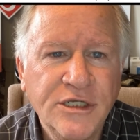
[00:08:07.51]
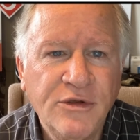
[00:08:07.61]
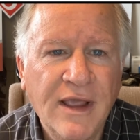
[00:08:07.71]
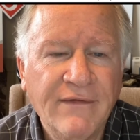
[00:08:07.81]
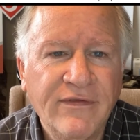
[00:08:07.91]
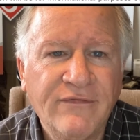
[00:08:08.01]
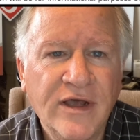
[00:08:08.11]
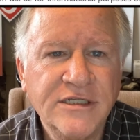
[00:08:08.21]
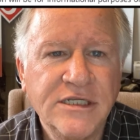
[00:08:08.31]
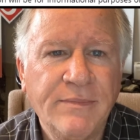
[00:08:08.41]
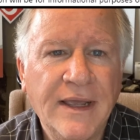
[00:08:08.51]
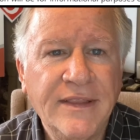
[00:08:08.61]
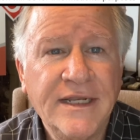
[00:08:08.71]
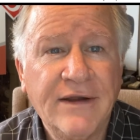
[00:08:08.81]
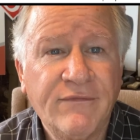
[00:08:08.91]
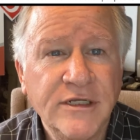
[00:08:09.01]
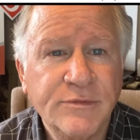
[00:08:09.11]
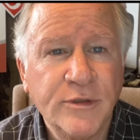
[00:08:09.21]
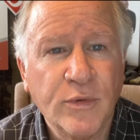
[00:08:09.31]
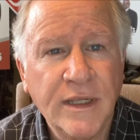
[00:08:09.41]
and you have the funds to pay the difference
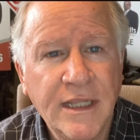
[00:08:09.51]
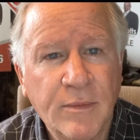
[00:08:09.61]
between